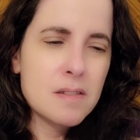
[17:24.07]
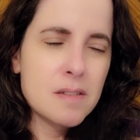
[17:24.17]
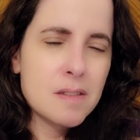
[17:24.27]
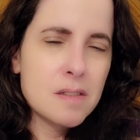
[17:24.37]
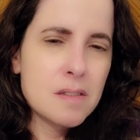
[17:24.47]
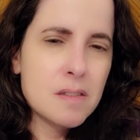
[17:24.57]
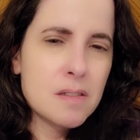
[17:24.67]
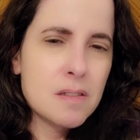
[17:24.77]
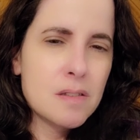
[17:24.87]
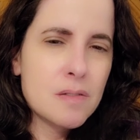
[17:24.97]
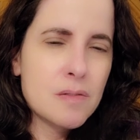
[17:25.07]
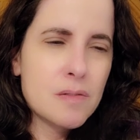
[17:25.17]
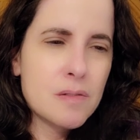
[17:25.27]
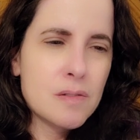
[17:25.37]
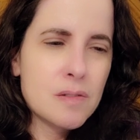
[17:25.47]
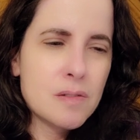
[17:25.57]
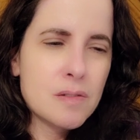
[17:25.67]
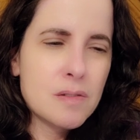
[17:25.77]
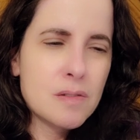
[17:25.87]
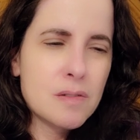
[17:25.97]

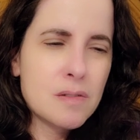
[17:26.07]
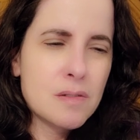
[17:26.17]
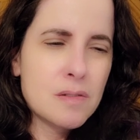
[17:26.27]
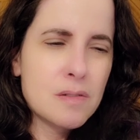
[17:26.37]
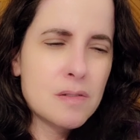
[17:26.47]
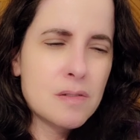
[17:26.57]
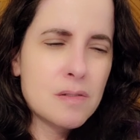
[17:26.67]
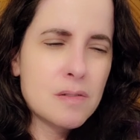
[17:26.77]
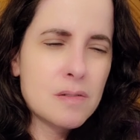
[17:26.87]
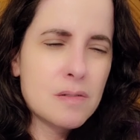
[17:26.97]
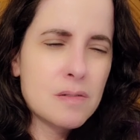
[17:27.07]
Nothing is said.